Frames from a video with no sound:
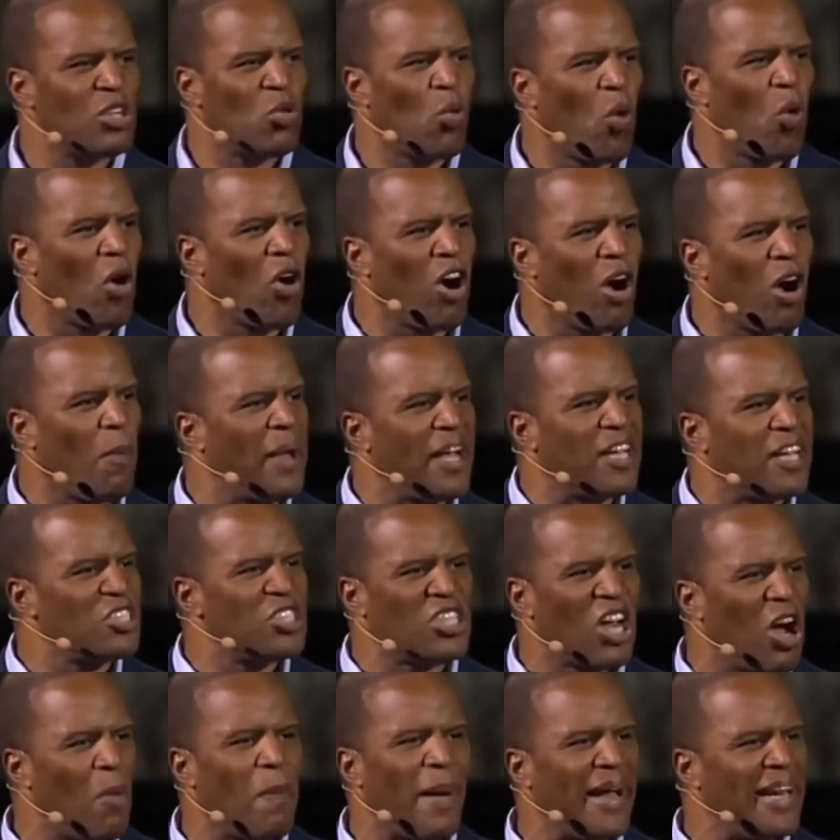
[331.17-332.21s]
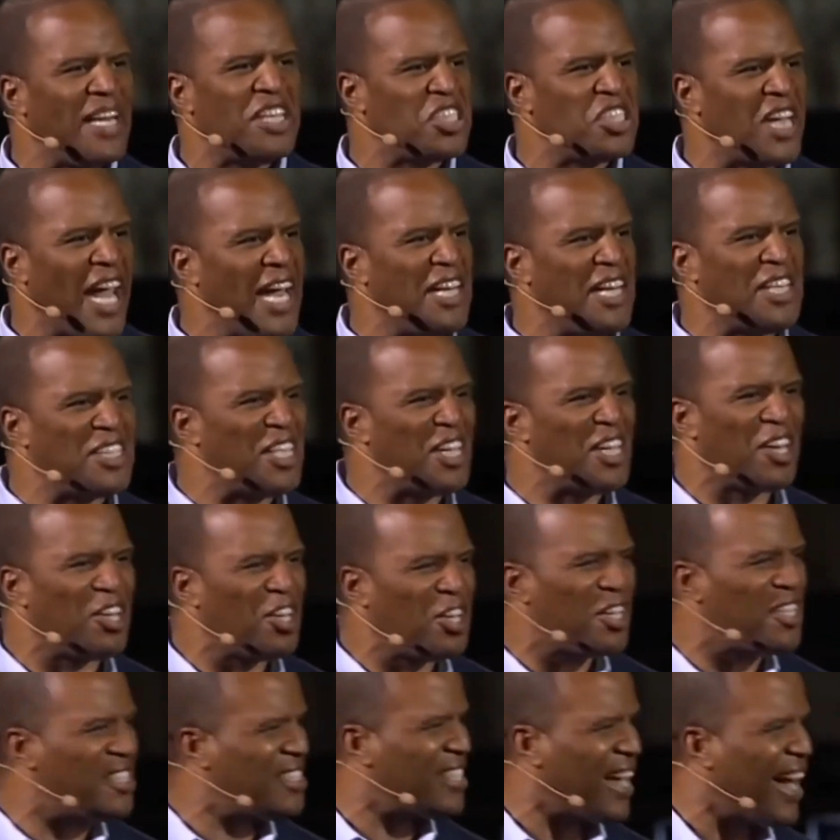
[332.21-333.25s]
the world because nobody changes in
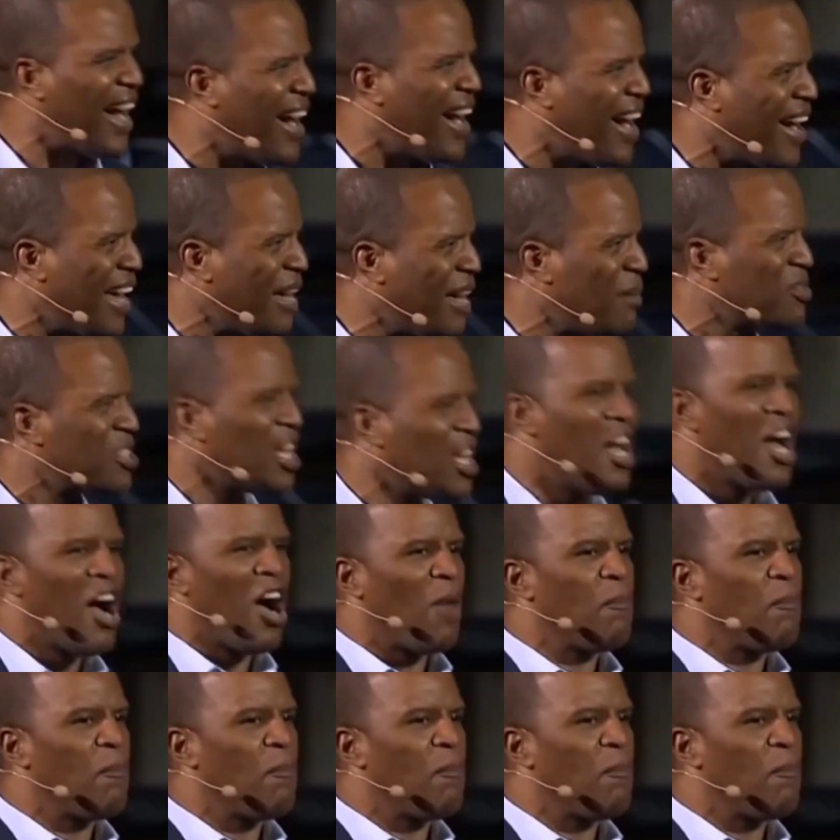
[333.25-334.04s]
good times.